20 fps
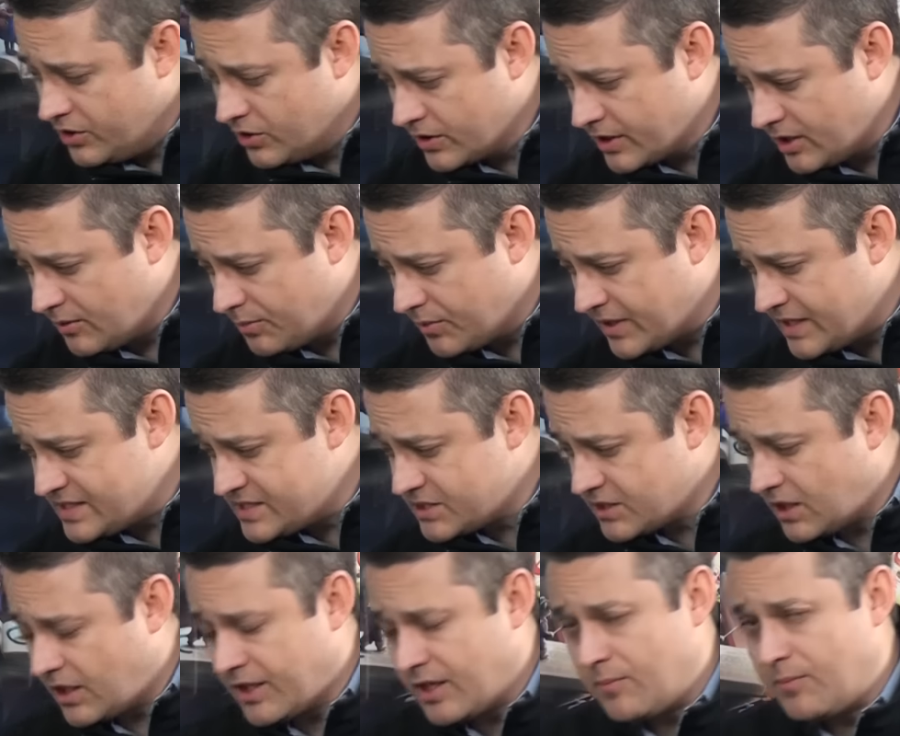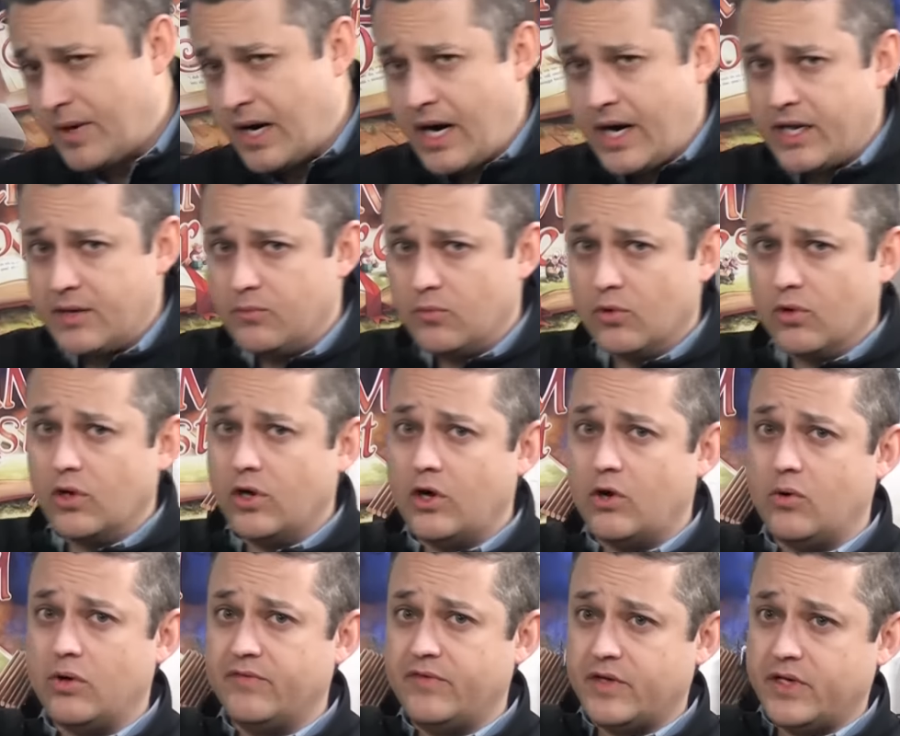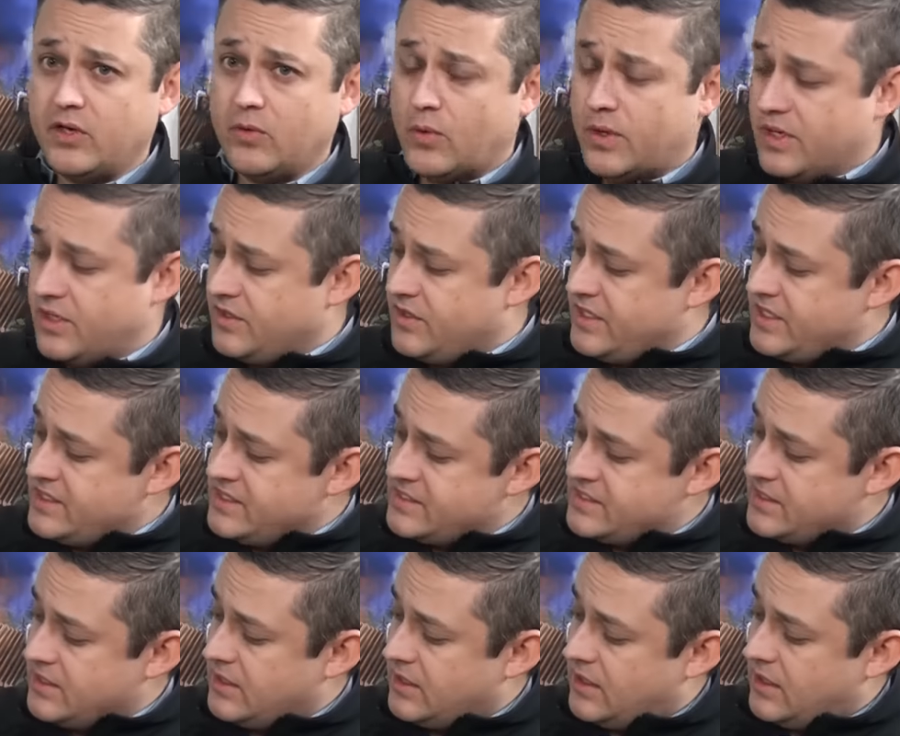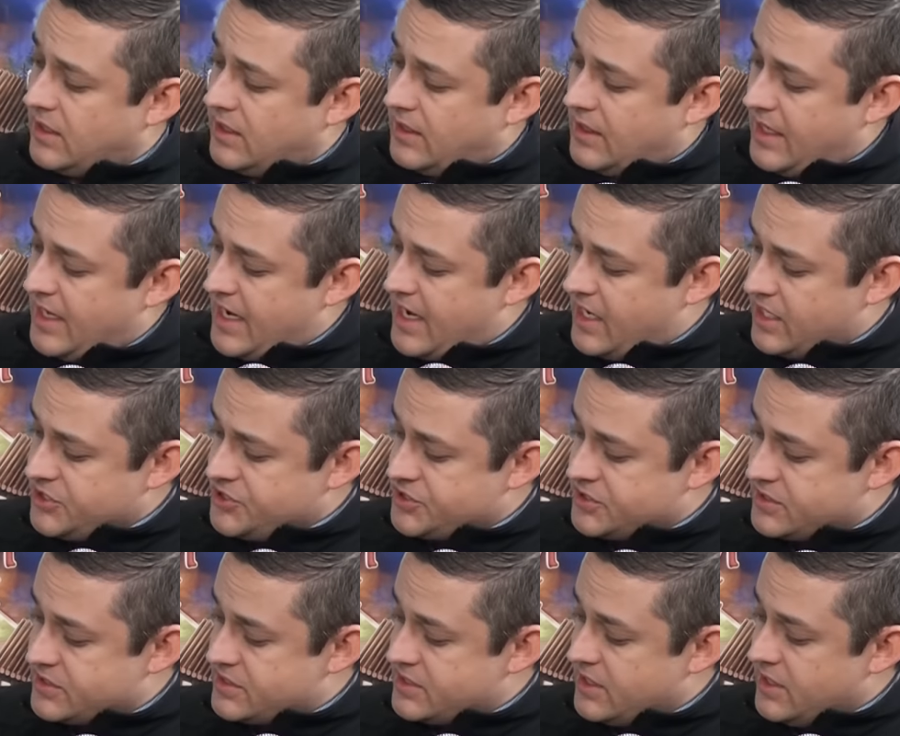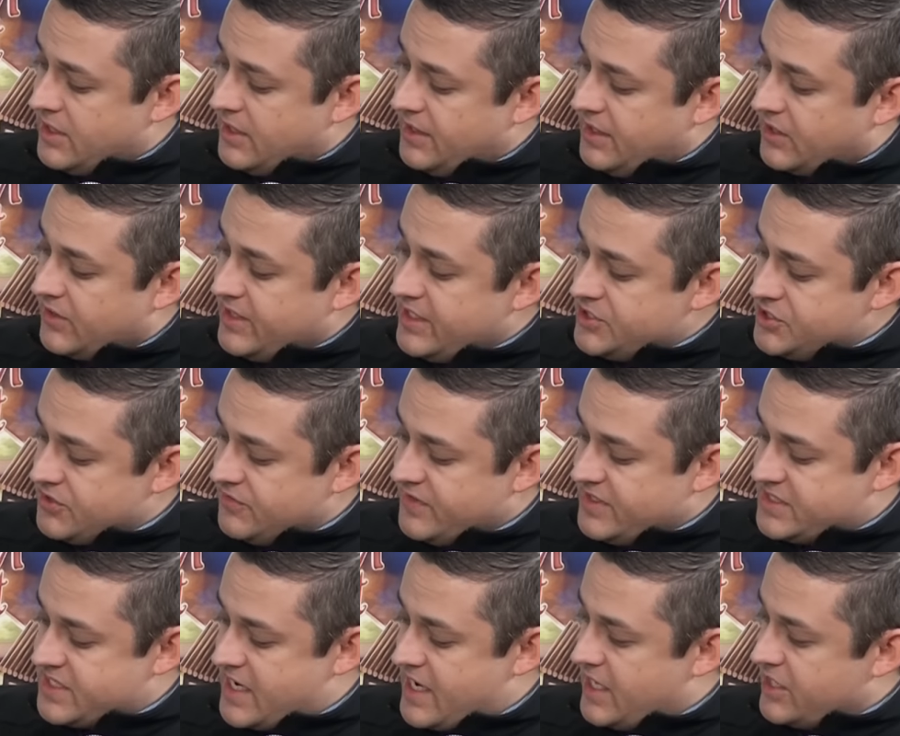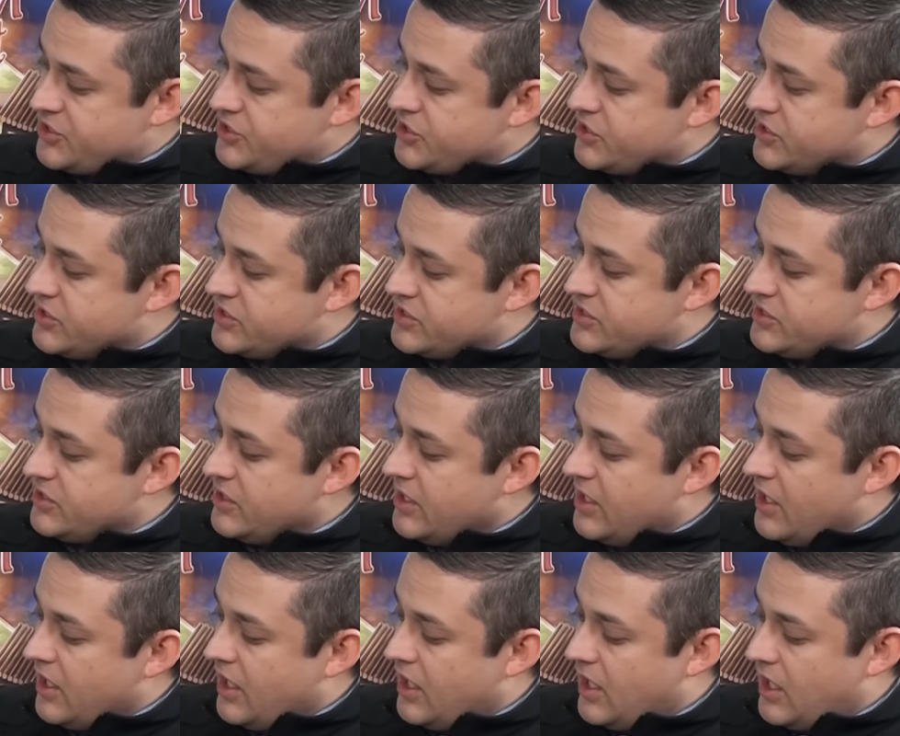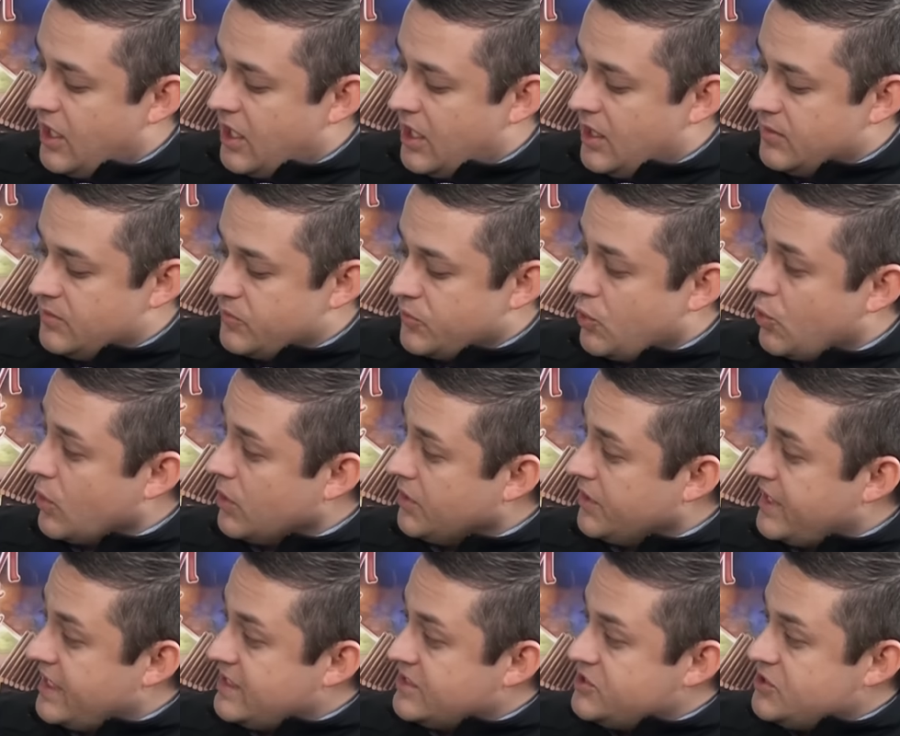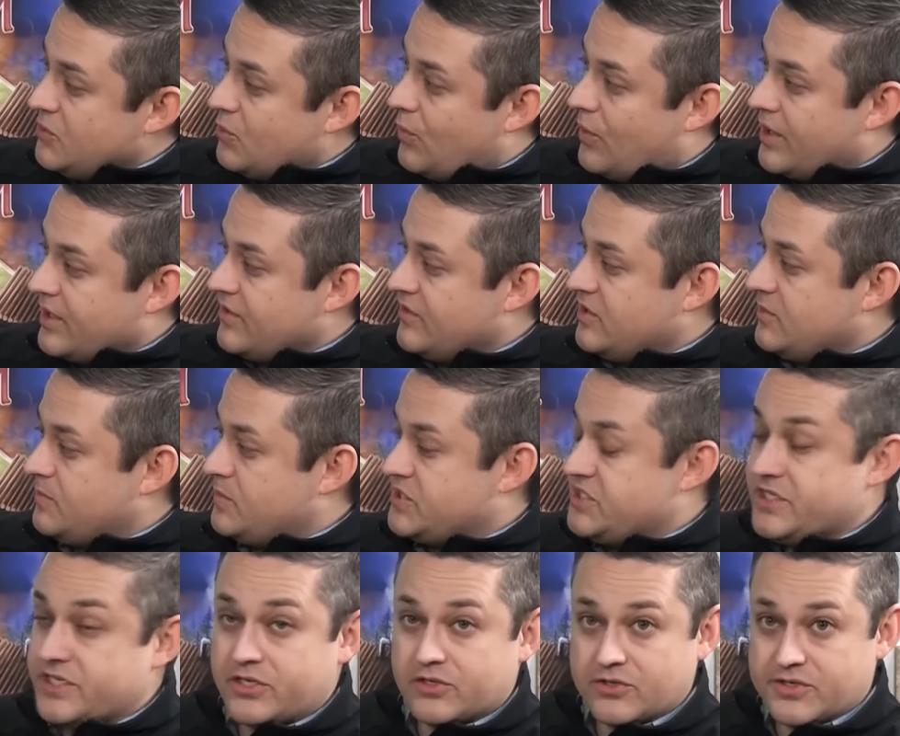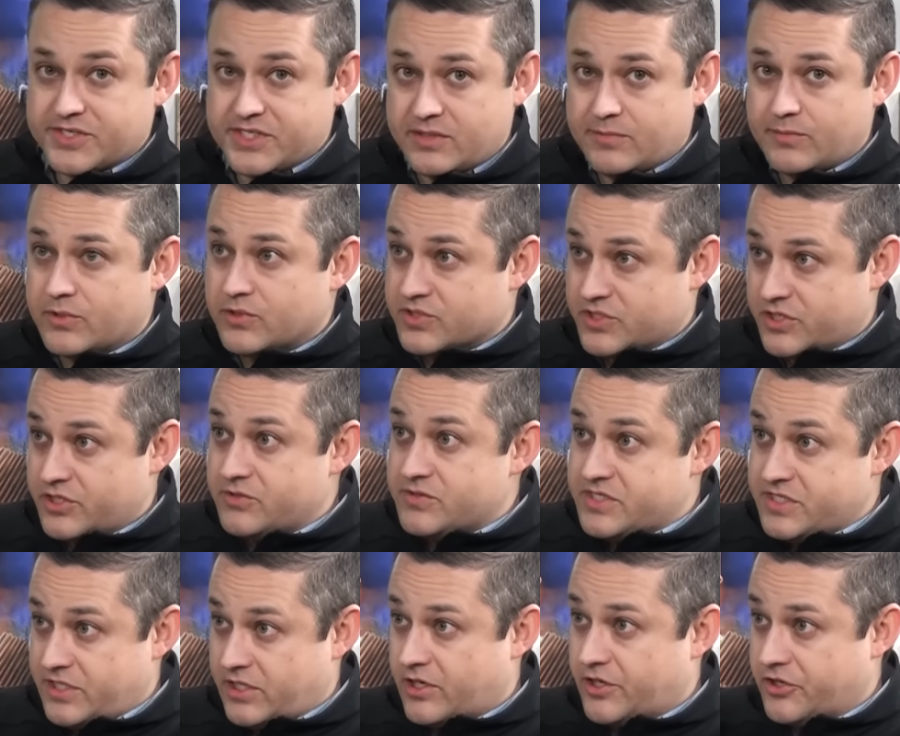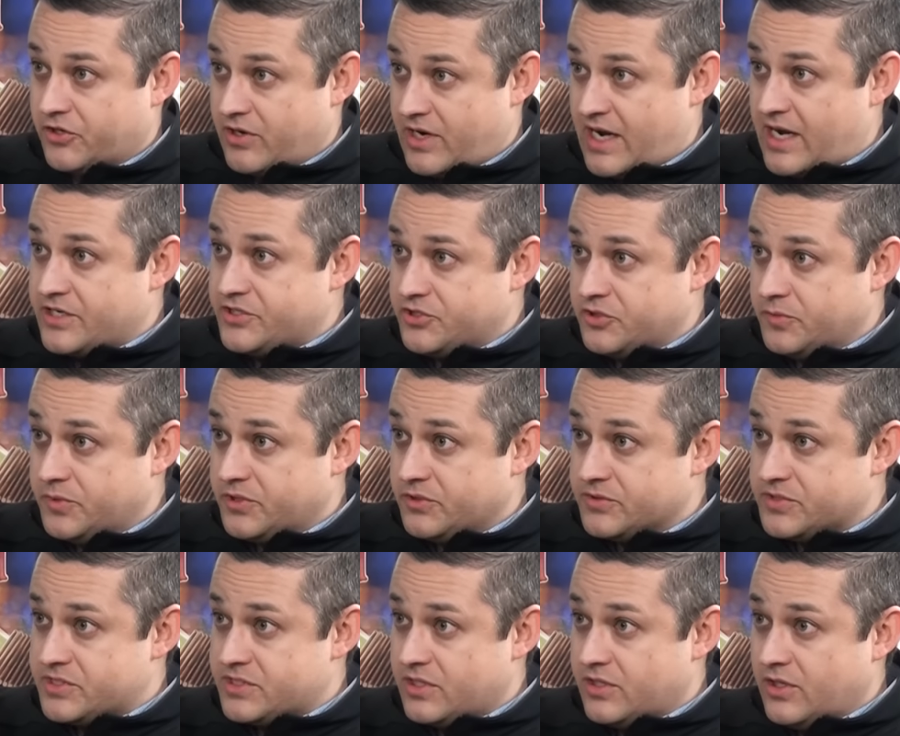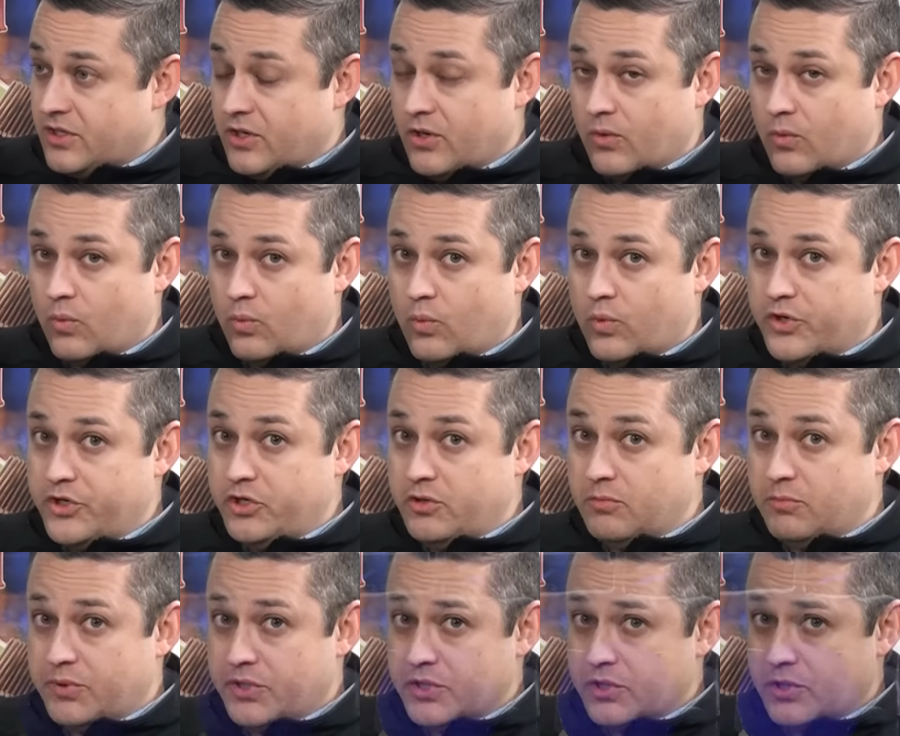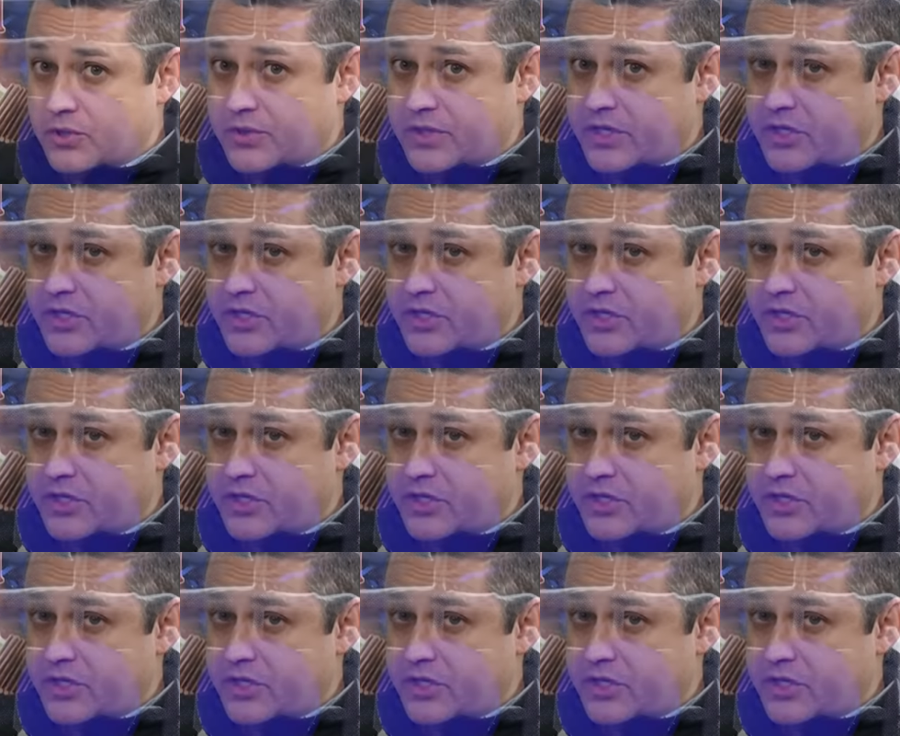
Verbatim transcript: you're going to place it on a bottom row of any one of these actions. Now, each of these actions correlate to one of the particular symbols that you see on your attributes. Right. When you build